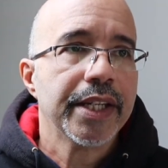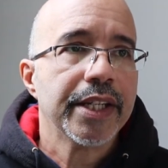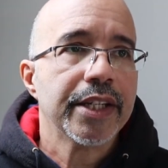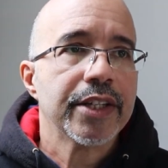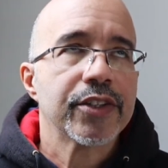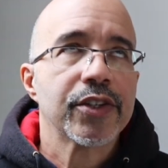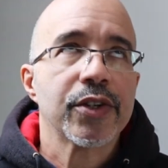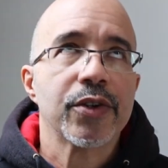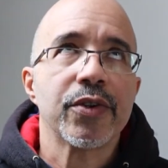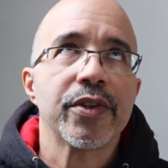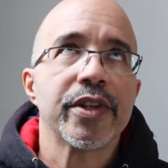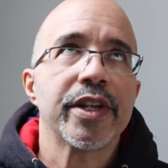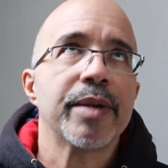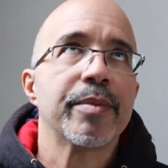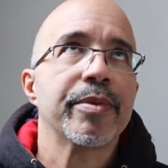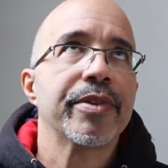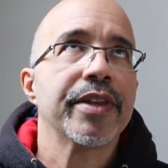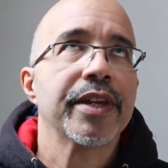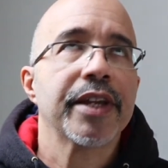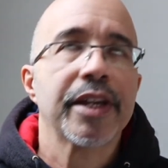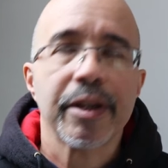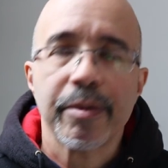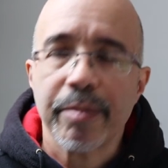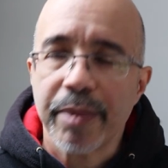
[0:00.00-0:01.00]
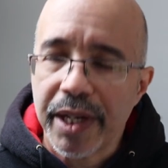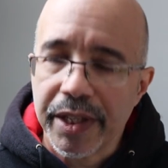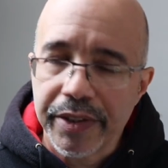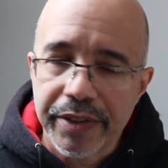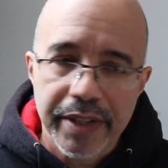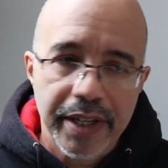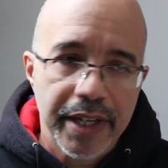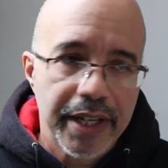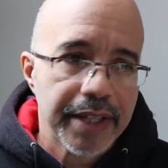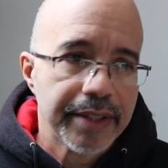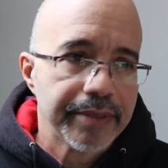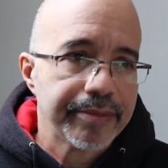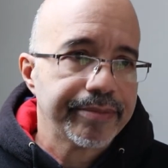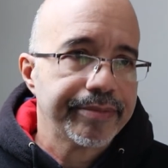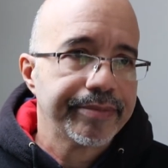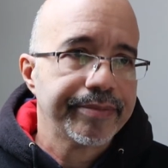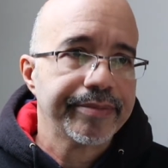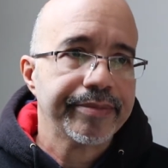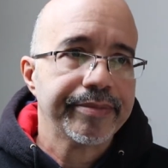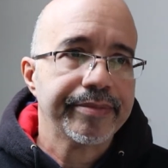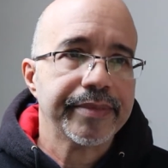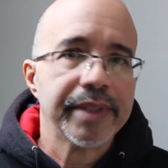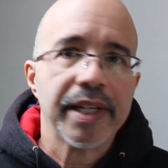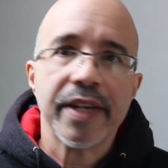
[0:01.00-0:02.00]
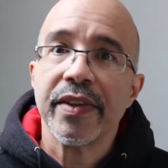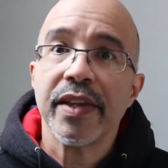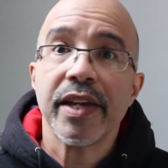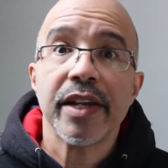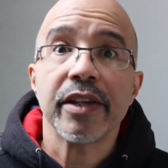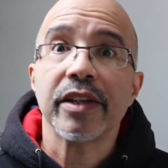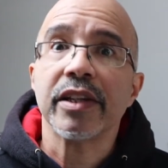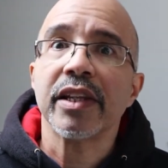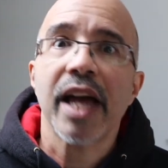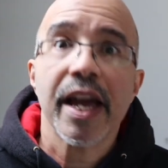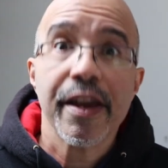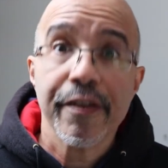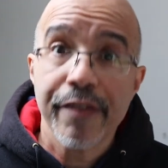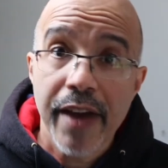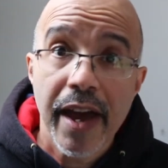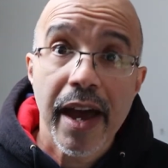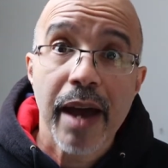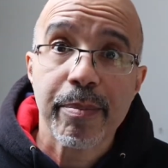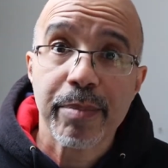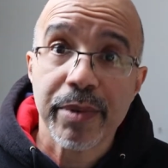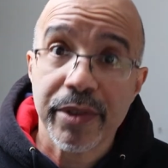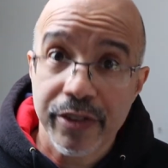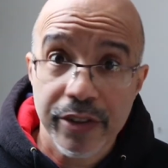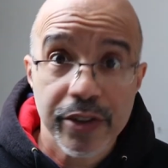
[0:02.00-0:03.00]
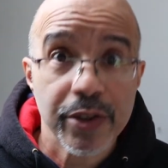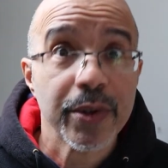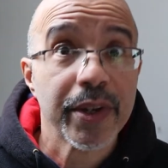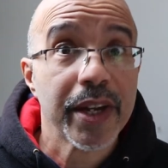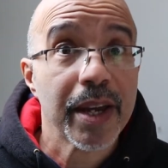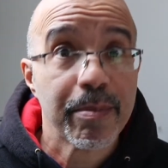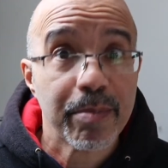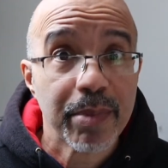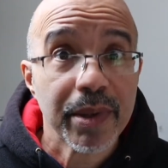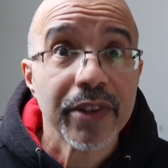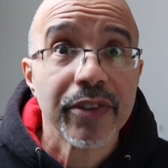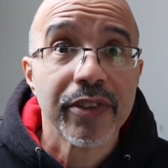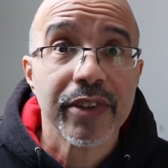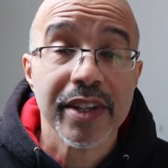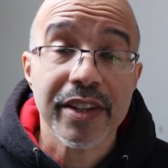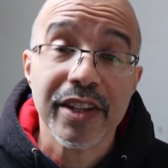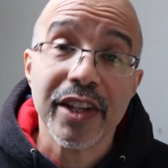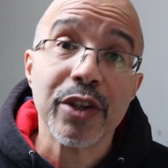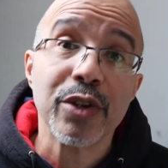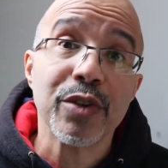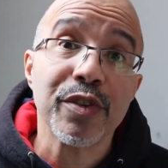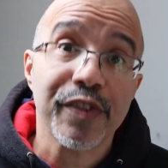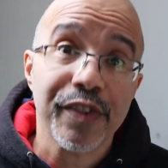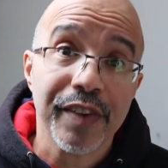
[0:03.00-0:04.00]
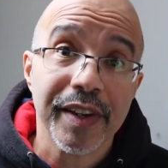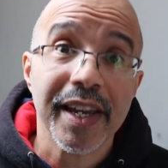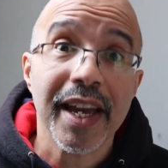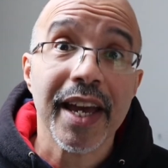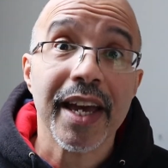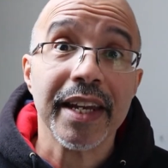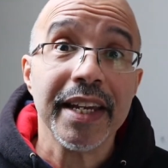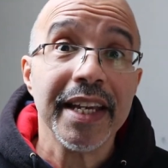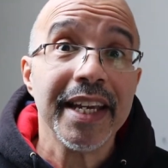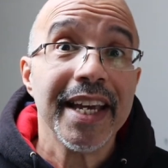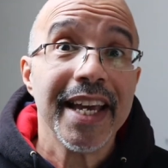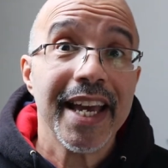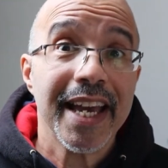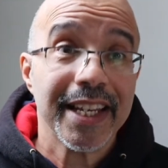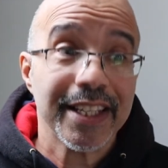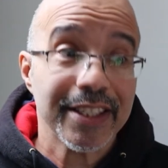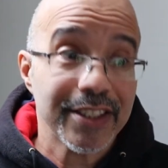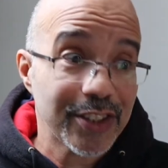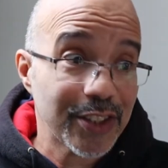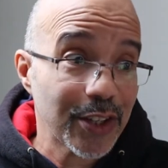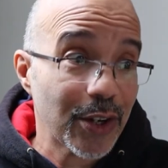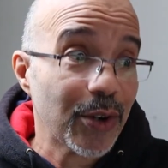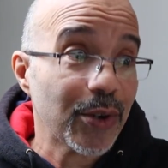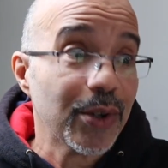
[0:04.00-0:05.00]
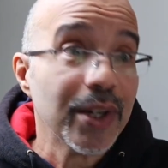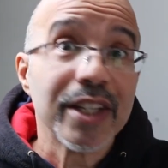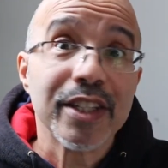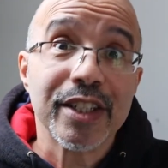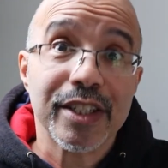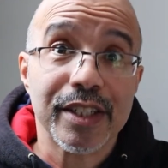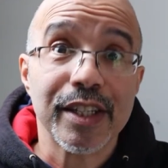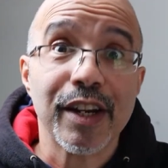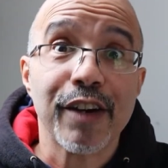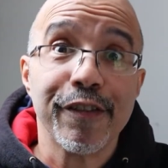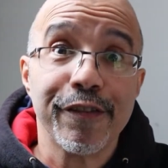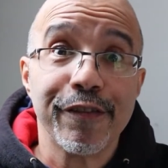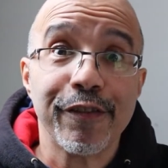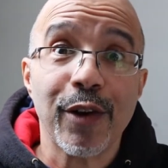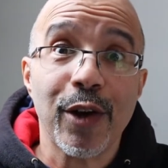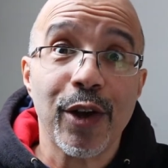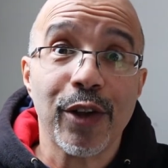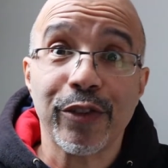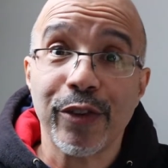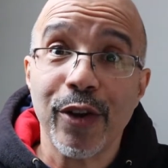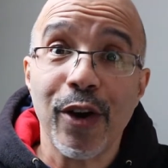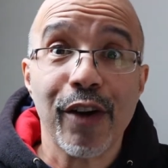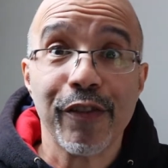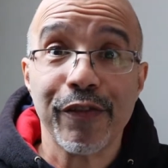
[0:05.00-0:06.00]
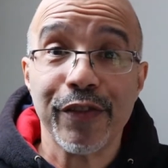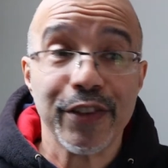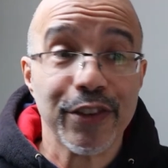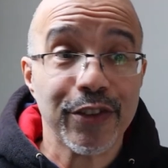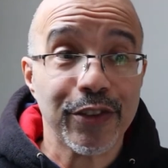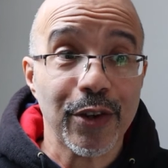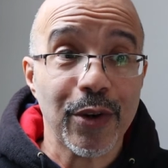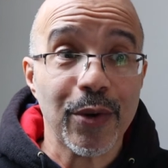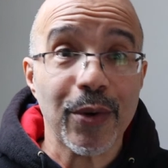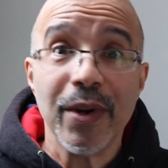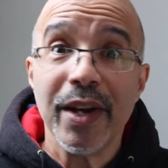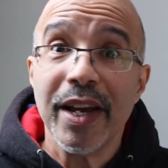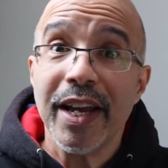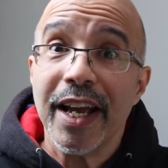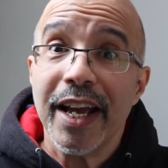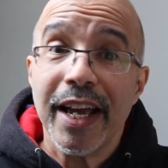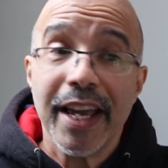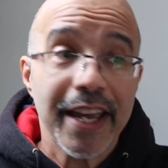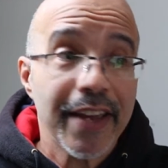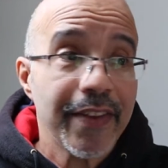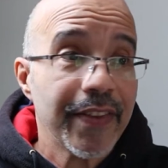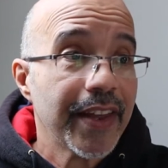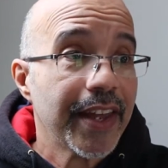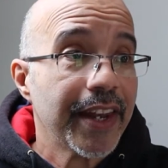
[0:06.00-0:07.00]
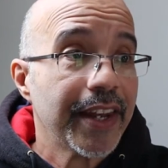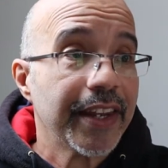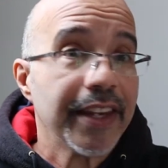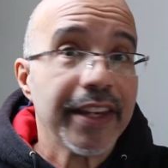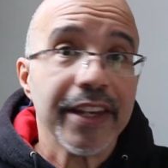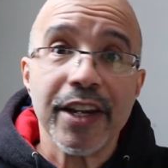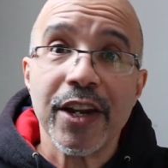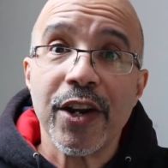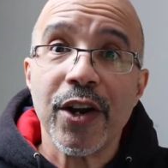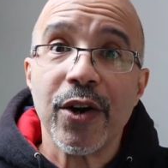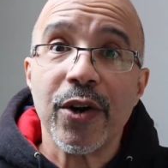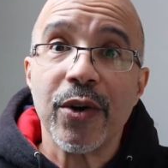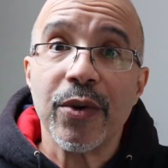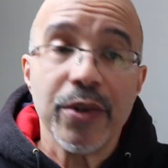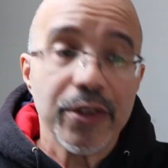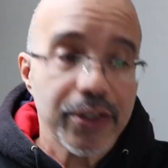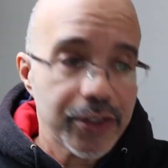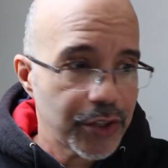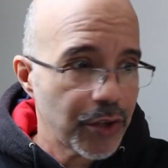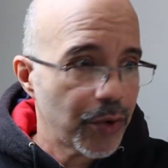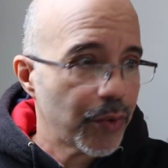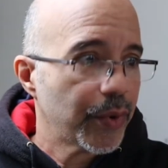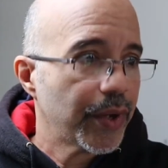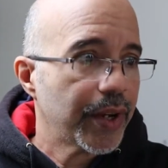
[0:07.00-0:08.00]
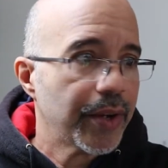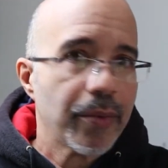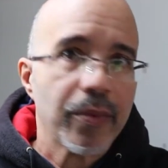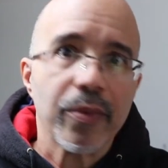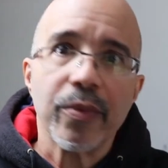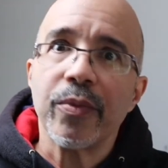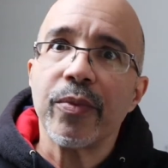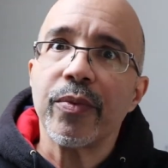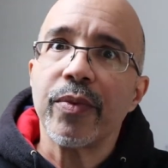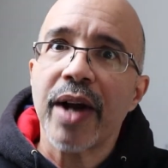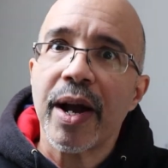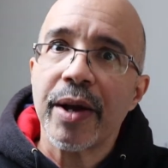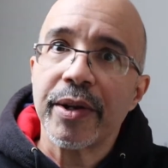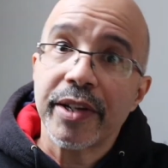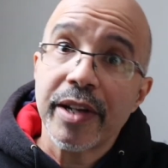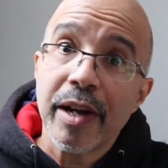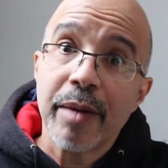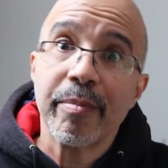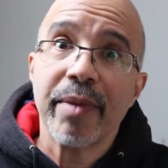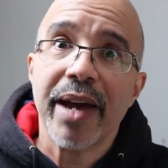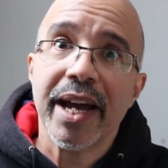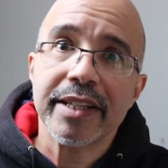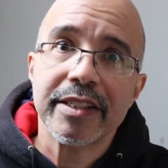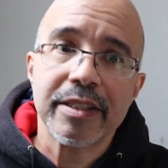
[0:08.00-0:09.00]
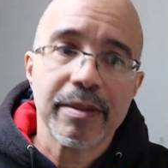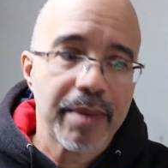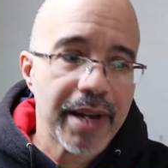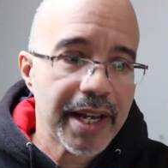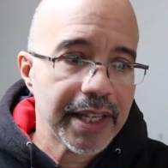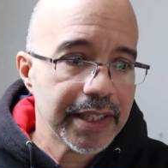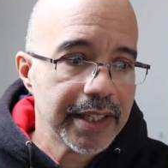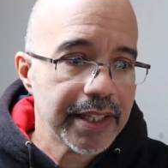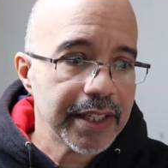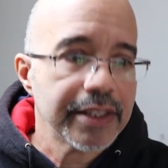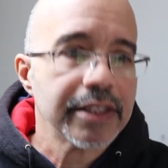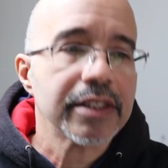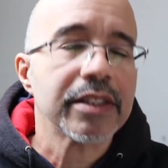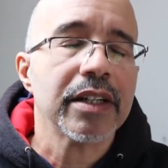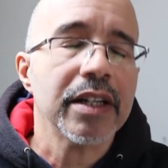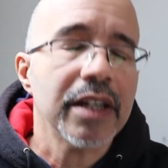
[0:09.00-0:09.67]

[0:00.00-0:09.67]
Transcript: So then I'm thinking about that. And then life happens and you get busy and then you forget. And so stuff falls off. And then, you know, so I'd come back to my list.